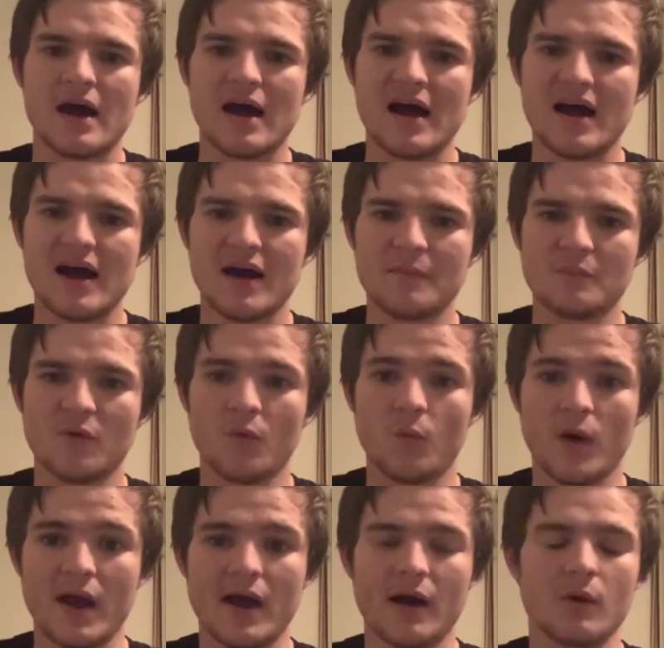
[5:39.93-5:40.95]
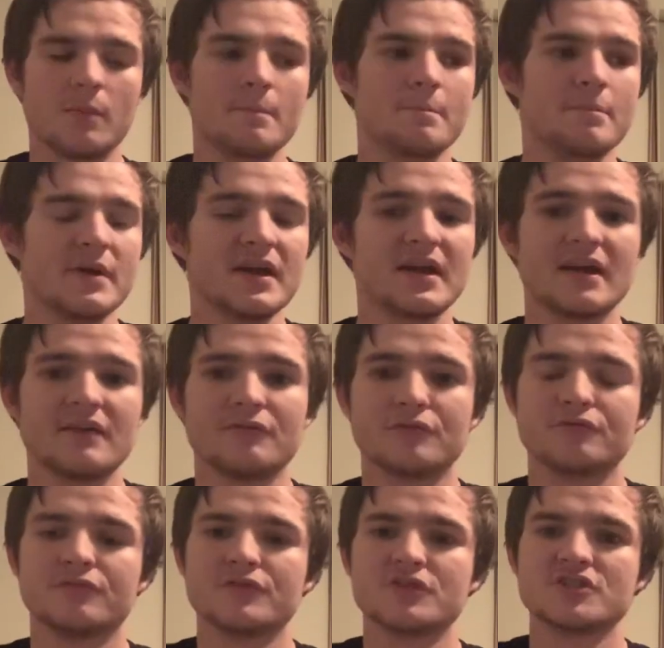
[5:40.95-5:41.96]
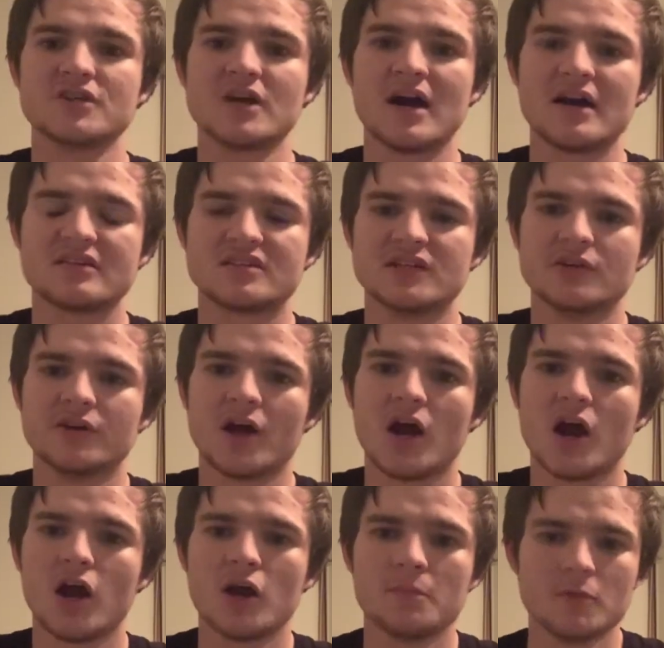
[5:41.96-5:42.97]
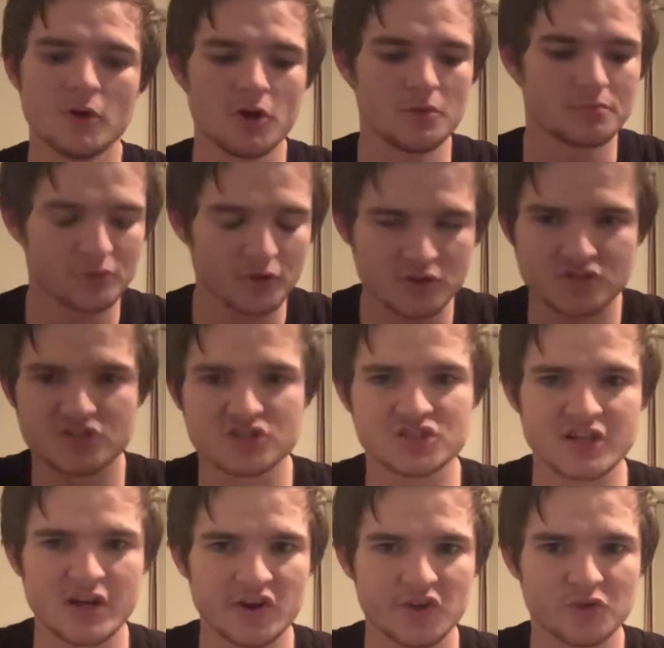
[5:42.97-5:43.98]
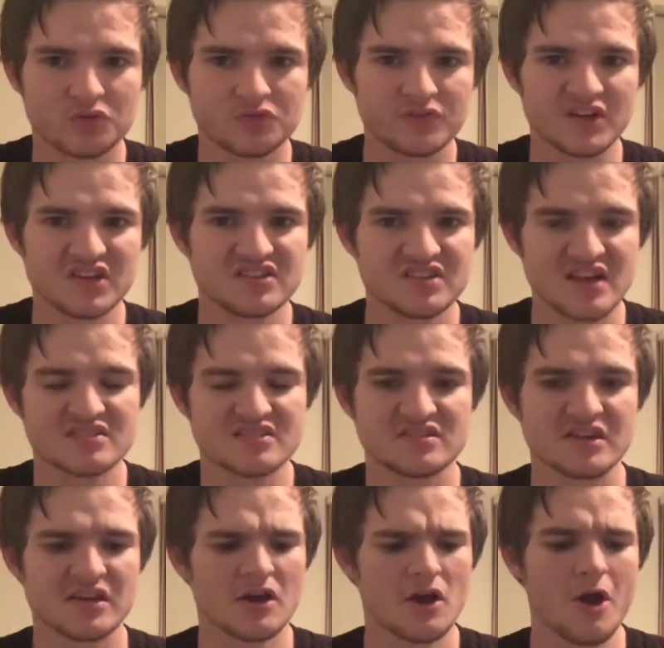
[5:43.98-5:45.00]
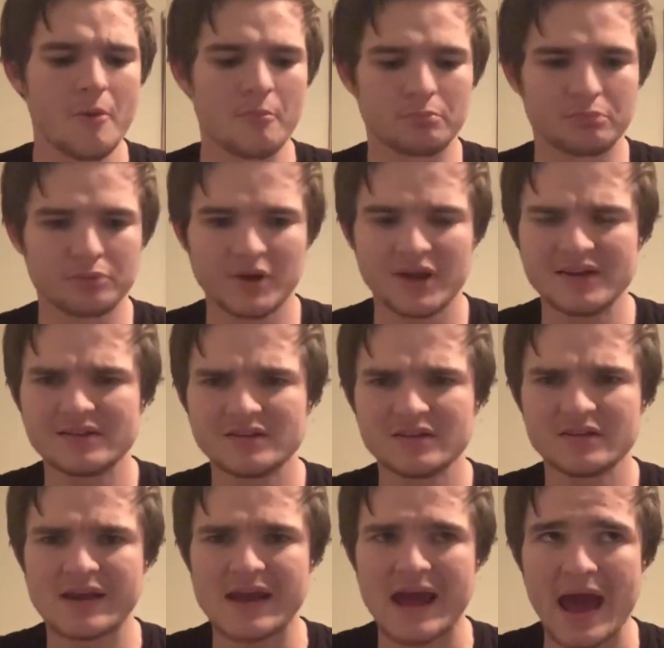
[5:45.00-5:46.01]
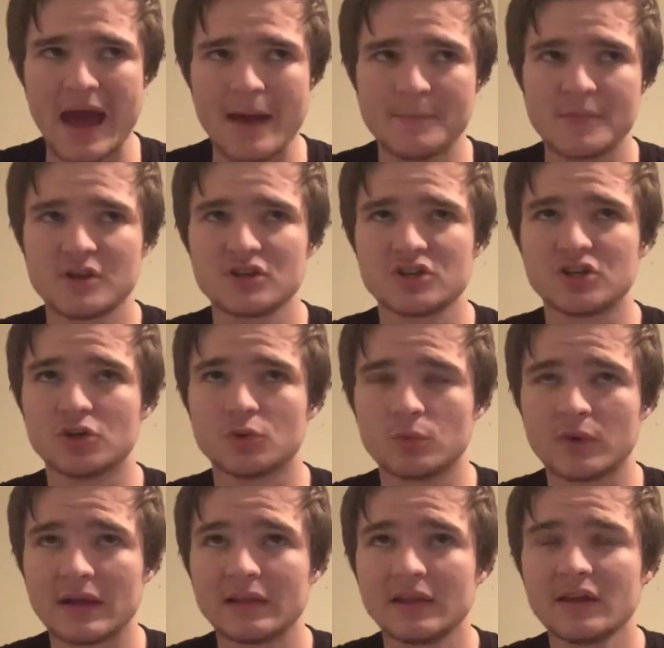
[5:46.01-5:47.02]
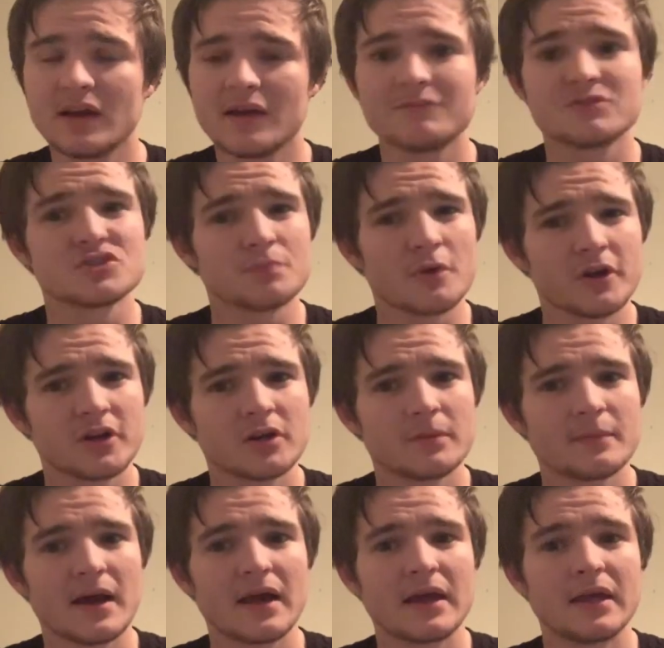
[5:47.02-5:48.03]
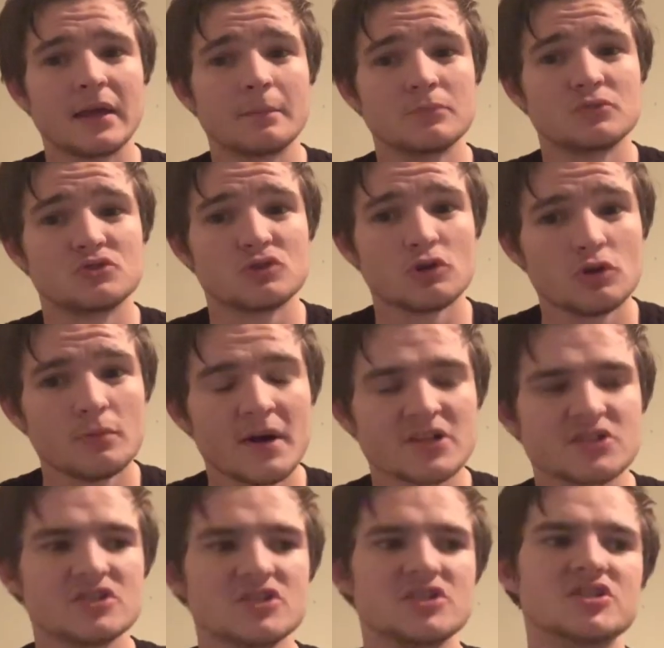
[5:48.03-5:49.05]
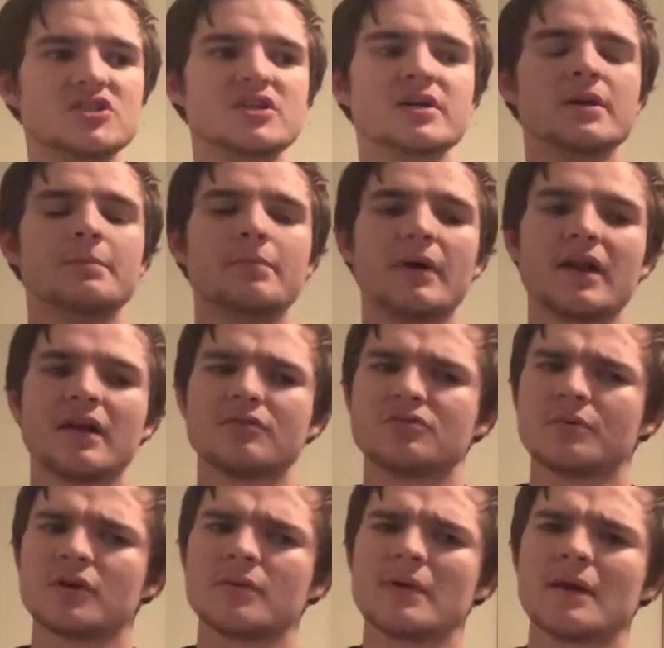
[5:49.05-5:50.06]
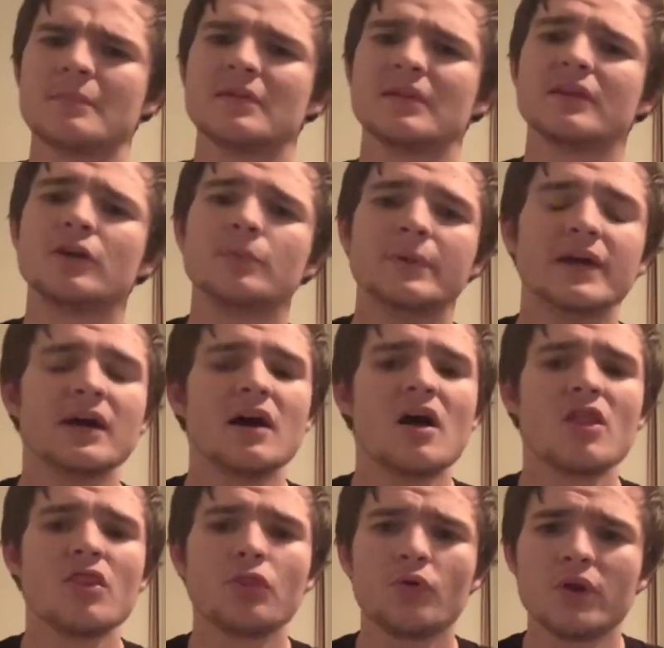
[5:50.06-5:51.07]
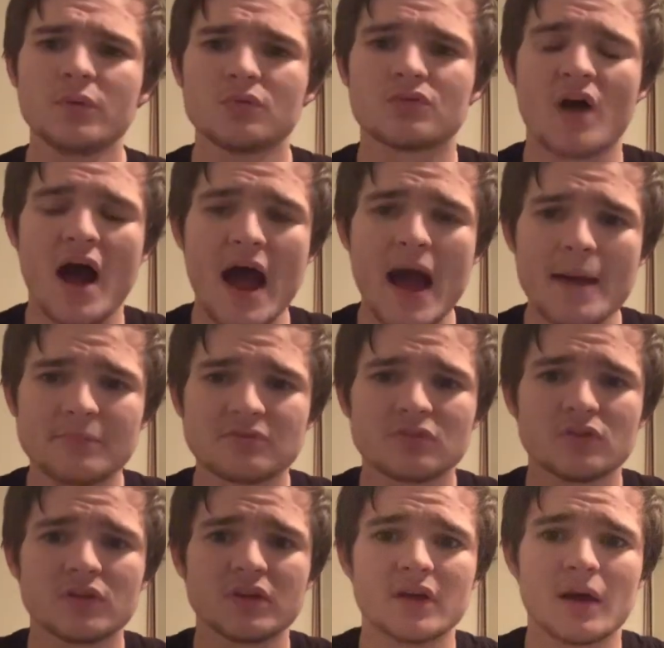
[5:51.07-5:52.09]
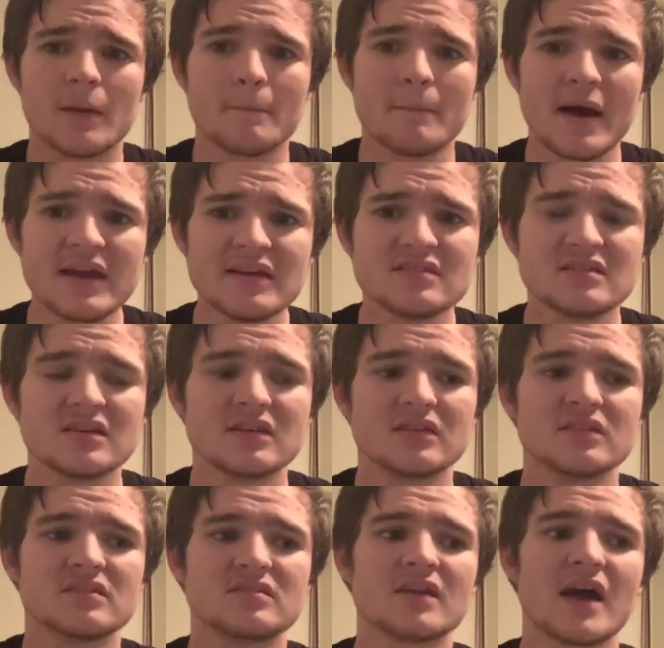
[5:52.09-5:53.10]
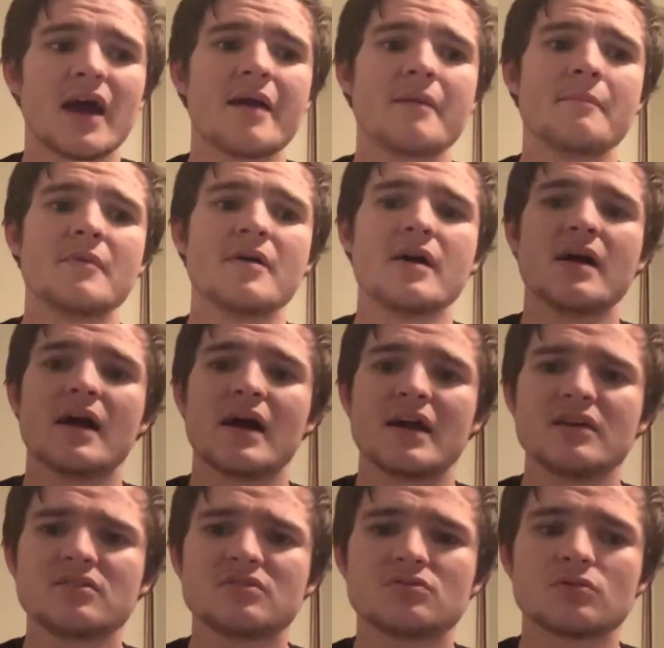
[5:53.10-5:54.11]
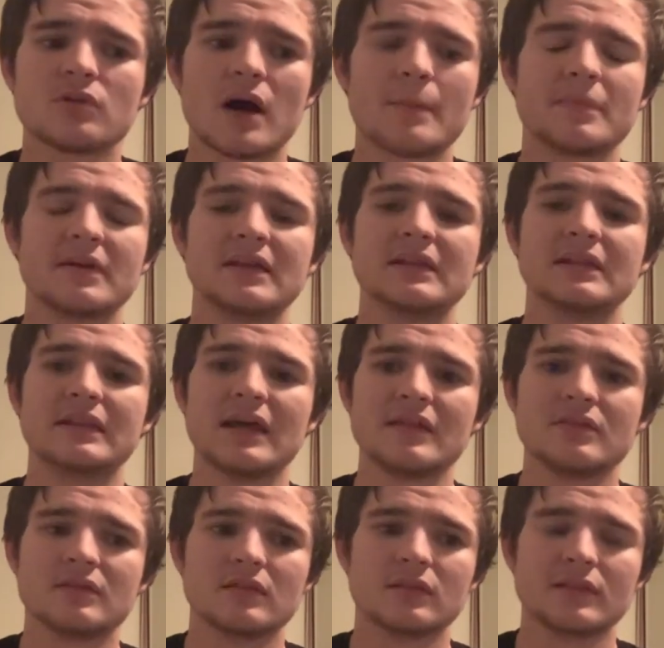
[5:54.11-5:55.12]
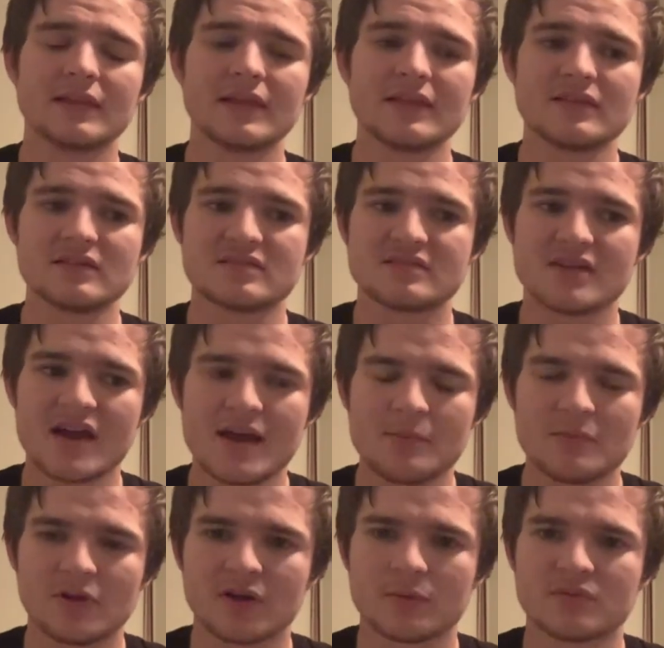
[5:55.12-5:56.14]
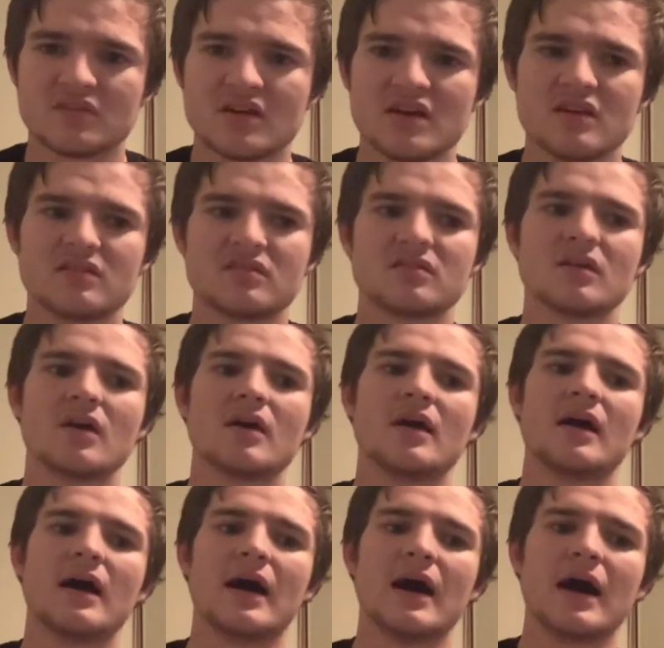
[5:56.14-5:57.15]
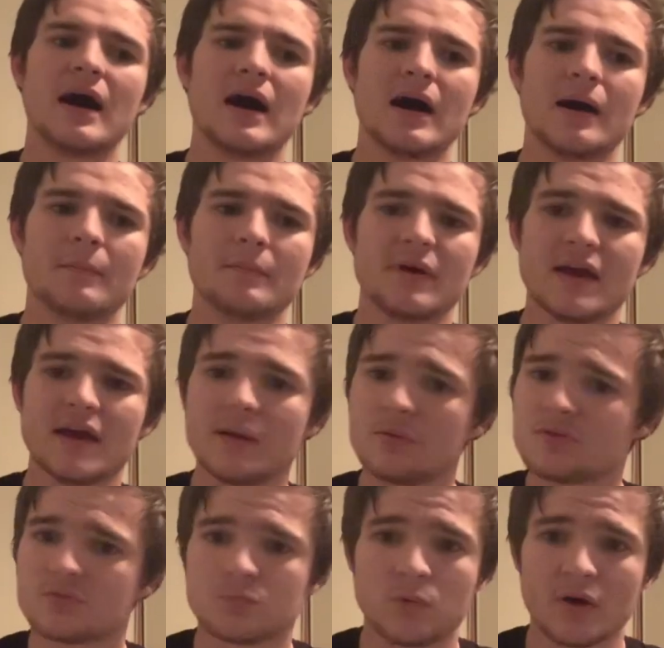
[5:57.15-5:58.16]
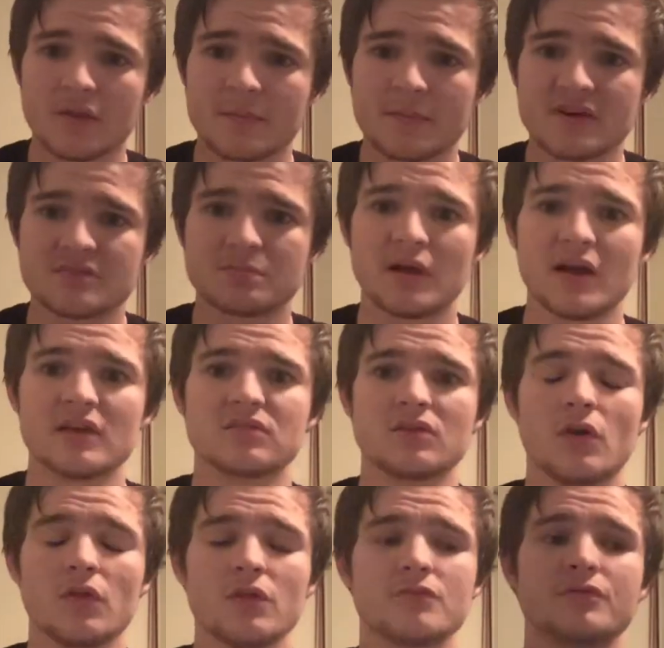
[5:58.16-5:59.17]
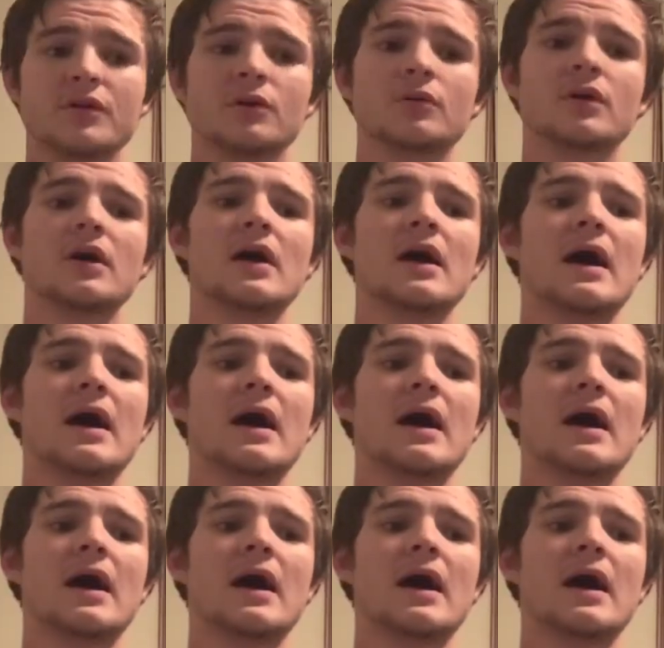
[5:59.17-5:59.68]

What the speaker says: Wow. Big effort from the Sharks here at home. Bronson Cherry was fantastic. Brendan Hammond-Ueli, haven't spoken about him too much this year, but I've spoken about him a little bit. Thought he was absolutely amazing in this game. He stood up and he led this team like it was his. He was one of the best players on the field.